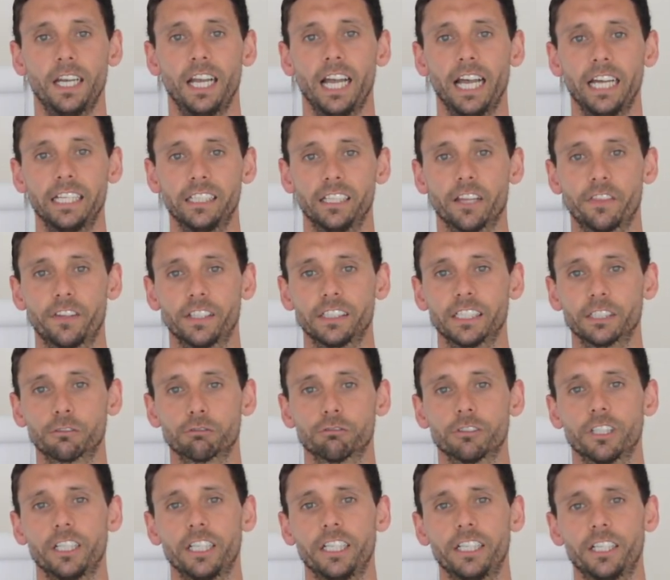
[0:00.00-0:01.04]
And I think that's
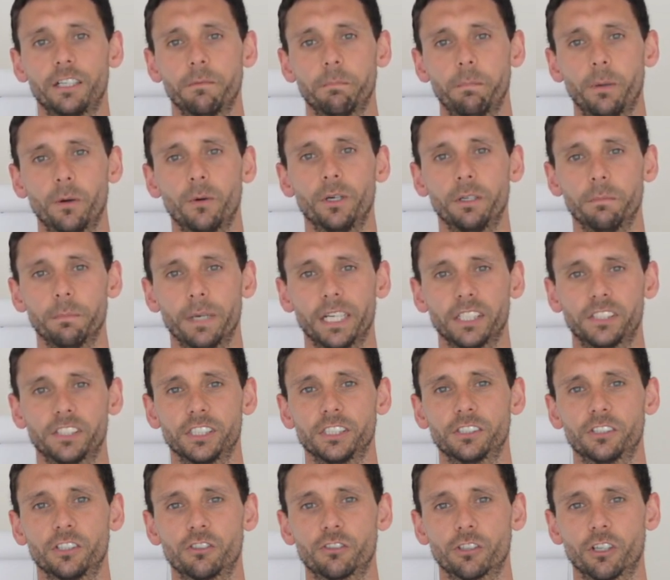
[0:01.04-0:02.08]
really an important
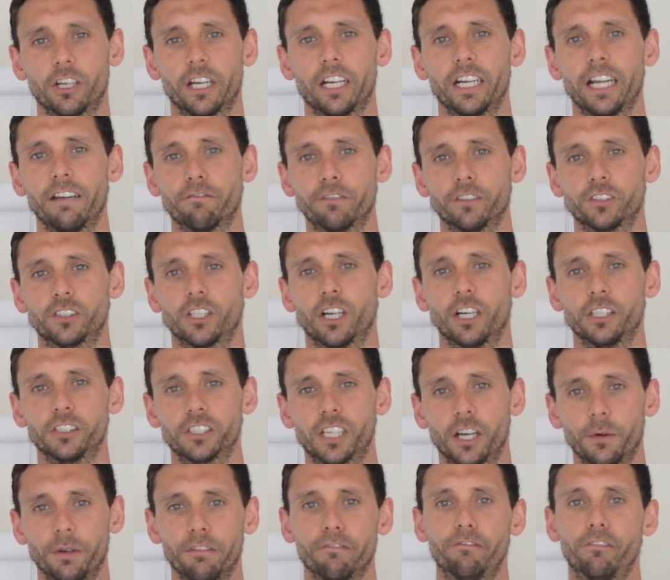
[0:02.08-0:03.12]
message to try and emphasize
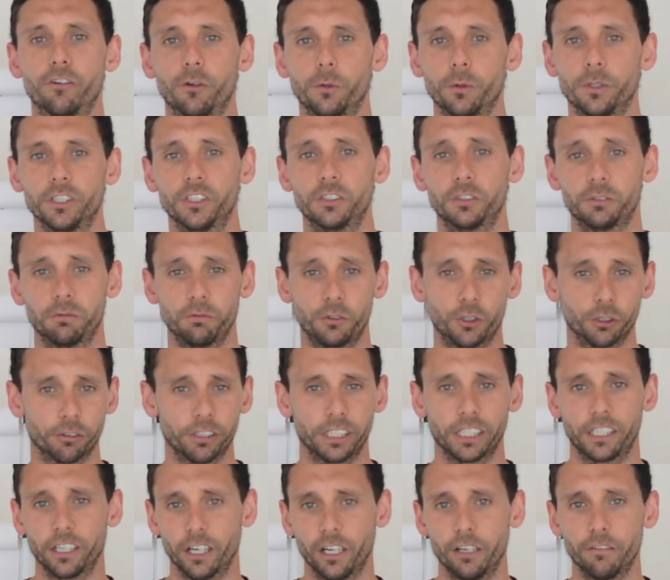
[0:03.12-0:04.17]
going forwards
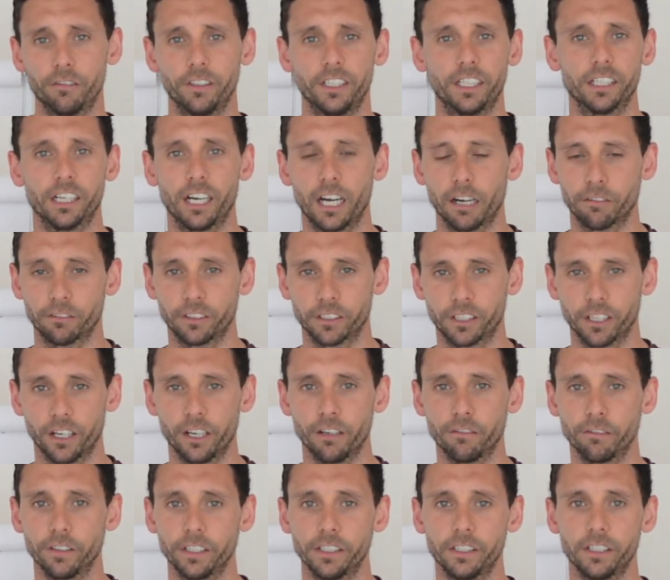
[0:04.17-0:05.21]
during COVID and after
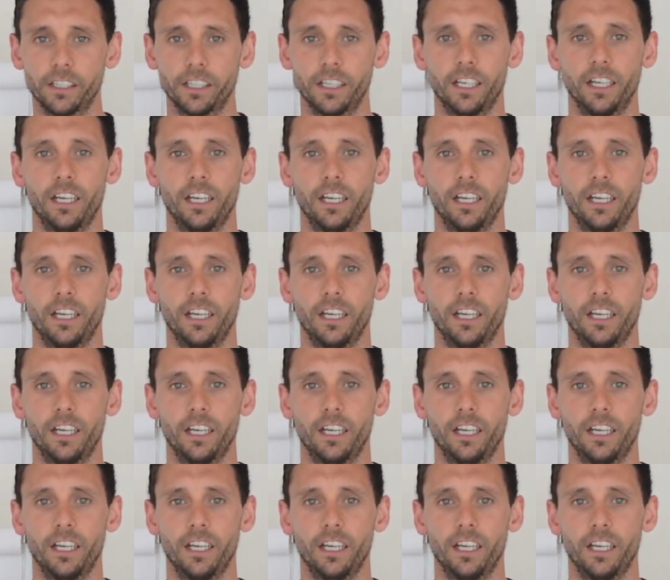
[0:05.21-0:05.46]
COVID.